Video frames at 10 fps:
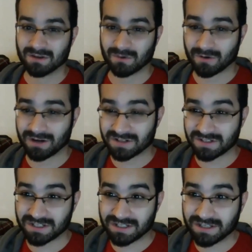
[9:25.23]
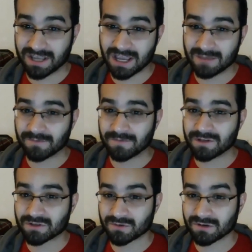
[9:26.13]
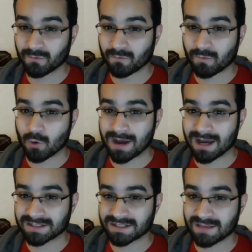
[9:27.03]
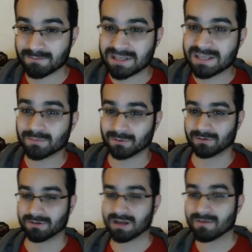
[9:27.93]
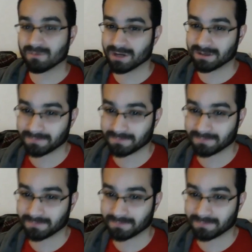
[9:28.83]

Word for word: greatest game featuring robots and people ever made.